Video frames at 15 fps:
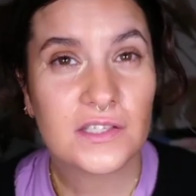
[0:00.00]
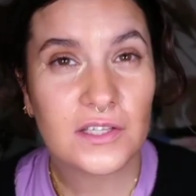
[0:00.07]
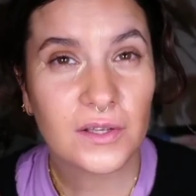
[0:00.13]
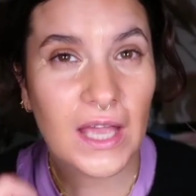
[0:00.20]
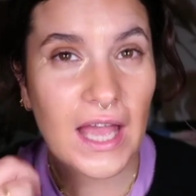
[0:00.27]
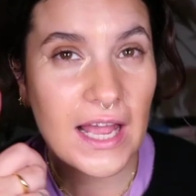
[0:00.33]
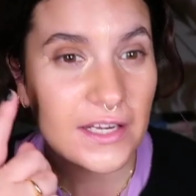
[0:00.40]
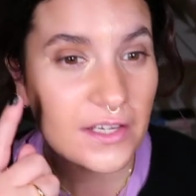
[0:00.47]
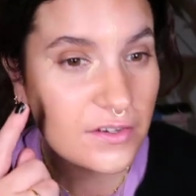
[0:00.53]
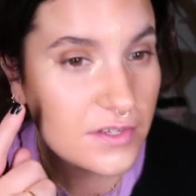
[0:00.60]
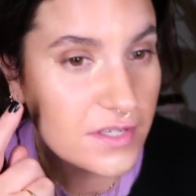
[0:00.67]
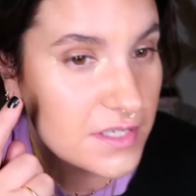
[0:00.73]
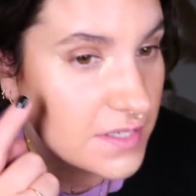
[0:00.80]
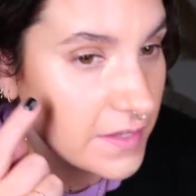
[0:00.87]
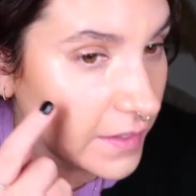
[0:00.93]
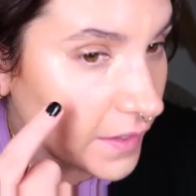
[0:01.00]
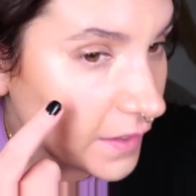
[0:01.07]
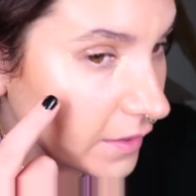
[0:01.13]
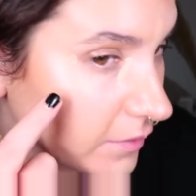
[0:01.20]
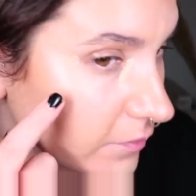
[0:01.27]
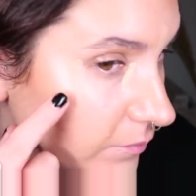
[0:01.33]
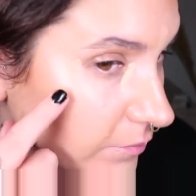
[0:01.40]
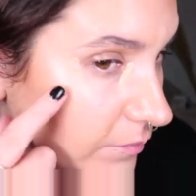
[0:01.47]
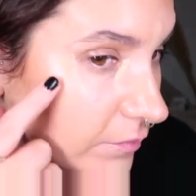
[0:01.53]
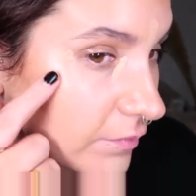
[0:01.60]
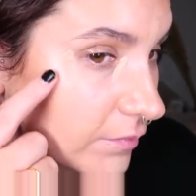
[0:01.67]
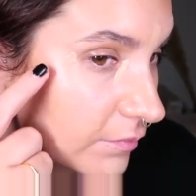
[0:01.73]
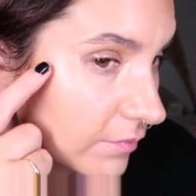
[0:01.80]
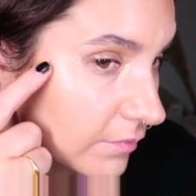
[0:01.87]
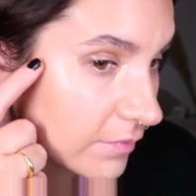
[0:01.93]
So can you see
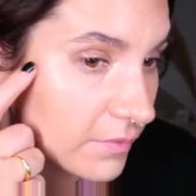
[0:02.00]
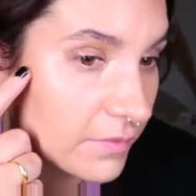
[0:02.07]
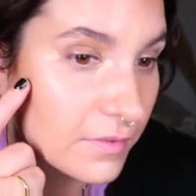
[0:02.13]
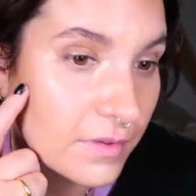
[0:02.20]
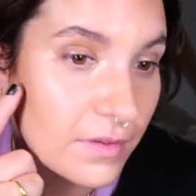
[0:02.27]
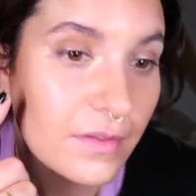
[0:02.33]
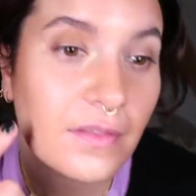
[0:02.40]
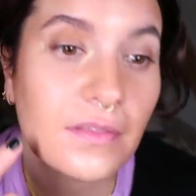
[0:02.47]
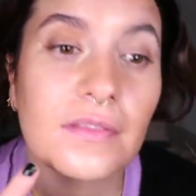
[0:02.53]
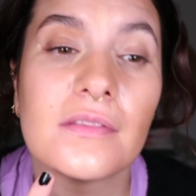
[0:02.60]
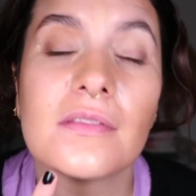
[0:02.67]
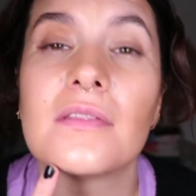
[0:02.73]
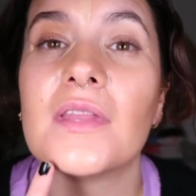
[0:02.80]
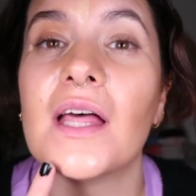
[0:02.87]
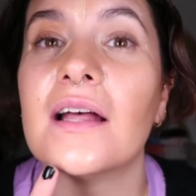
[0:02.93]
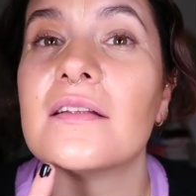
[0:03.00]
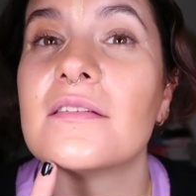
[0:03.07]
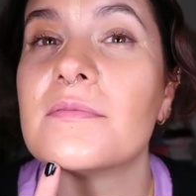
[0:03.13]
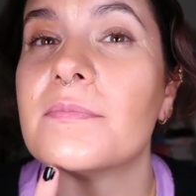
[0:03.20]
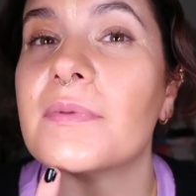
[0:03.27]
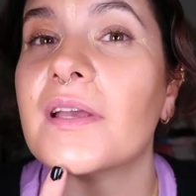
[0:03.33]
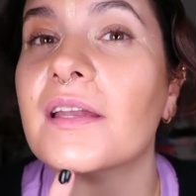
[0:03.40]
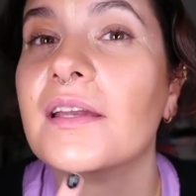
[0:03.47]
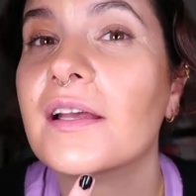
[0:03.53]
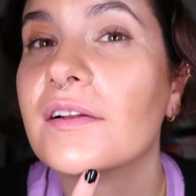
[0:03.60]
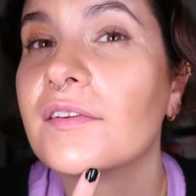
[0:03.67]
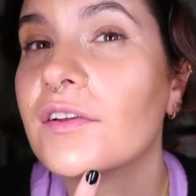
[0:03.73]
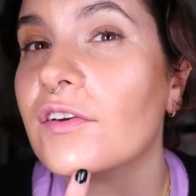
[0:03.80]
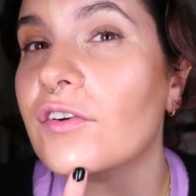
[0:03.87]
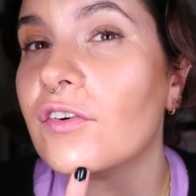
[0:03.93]
that's beginning
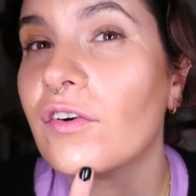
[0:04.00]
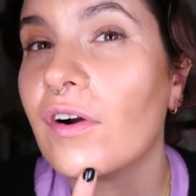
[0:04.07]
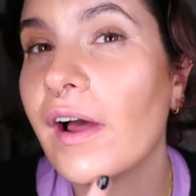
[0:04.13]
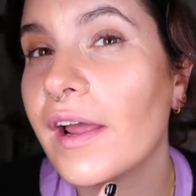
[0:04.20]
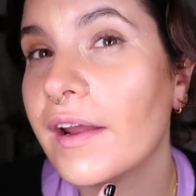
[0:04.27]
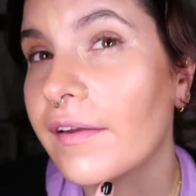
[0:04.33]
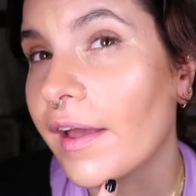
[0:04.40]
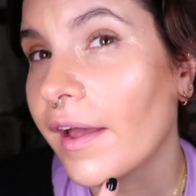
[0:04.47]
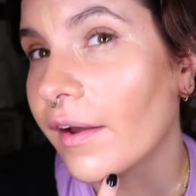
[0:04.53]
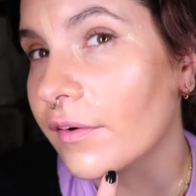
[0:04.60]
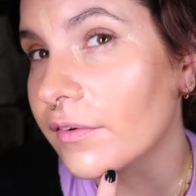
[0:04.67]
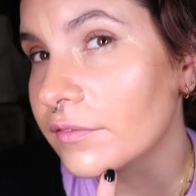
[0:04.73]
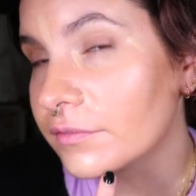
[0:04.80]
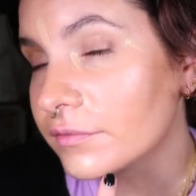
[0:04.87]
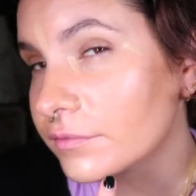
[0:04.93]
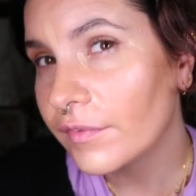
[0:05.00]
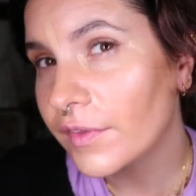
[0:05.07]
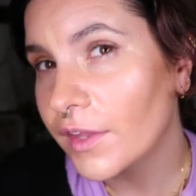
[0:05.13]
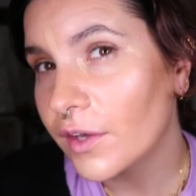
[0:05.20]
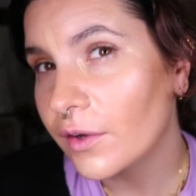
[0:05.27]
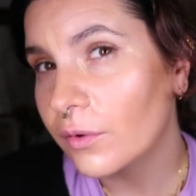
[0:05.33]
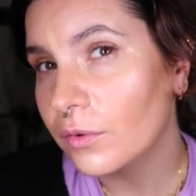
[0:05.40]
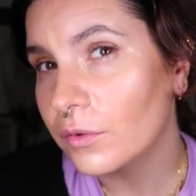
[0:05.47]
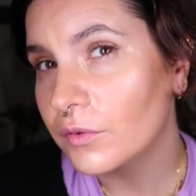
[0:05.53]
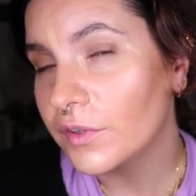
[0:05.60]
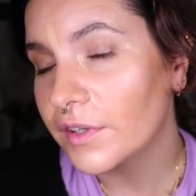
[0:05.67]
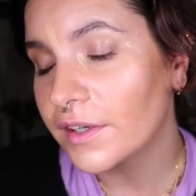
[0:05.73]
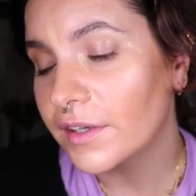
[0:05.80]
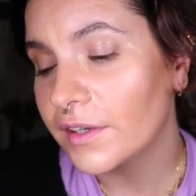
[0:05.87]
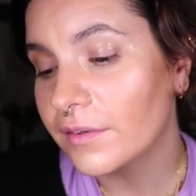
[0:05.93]
to dry down the
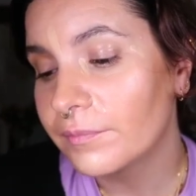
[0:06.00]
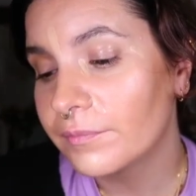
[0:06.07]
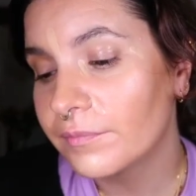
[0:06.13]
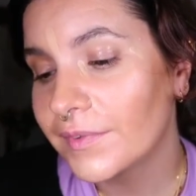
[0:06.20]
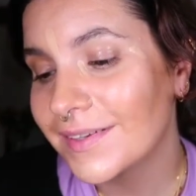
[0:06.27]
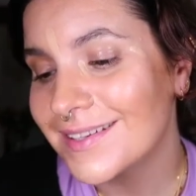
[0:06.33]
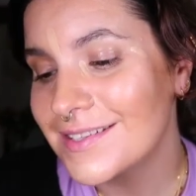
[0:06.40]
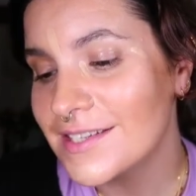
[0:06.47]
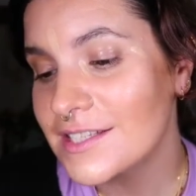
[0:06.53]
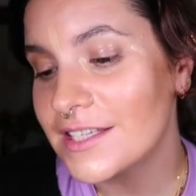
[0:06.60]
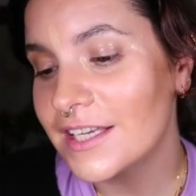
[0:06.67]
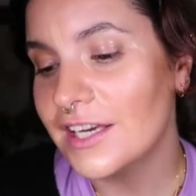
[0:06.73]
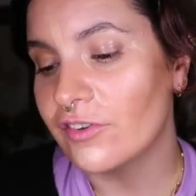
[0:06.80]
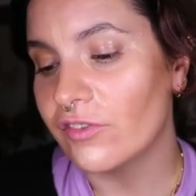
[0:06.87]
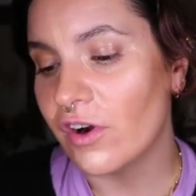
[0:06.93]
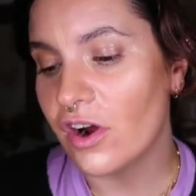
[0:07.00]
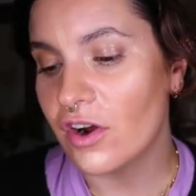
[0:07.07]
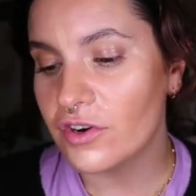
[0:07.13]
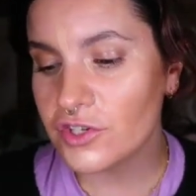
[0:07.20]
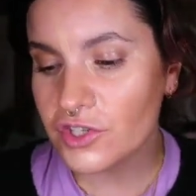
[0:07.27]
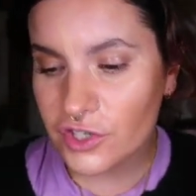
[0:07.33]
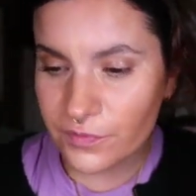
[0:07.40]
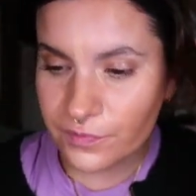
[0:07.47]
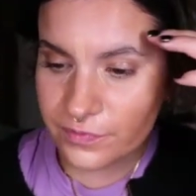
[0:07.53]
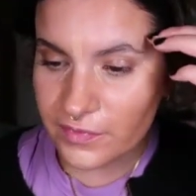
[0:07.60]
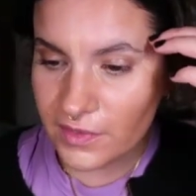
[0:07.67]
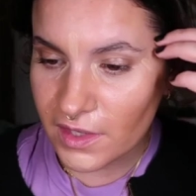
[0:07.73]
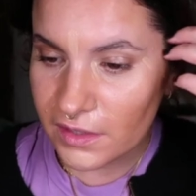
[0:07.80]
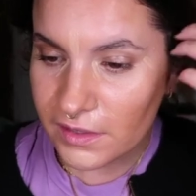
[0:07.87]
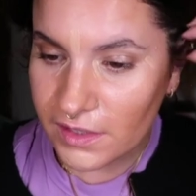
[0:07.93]
older concealer brush?
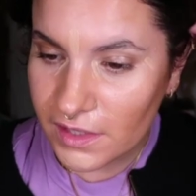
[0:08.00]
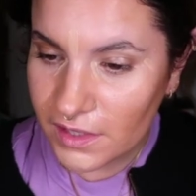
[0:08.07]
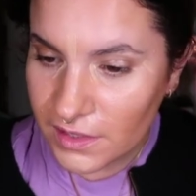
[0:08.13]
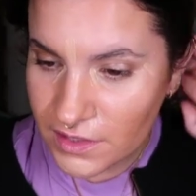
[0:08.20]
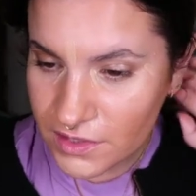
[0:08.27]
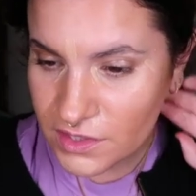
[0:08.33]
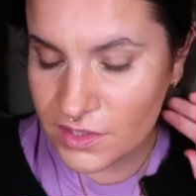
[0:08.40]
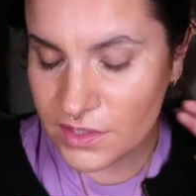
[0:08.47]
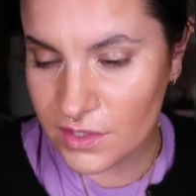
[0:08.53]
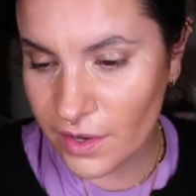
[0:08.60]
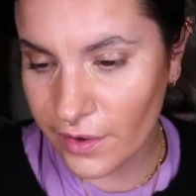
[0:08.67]
So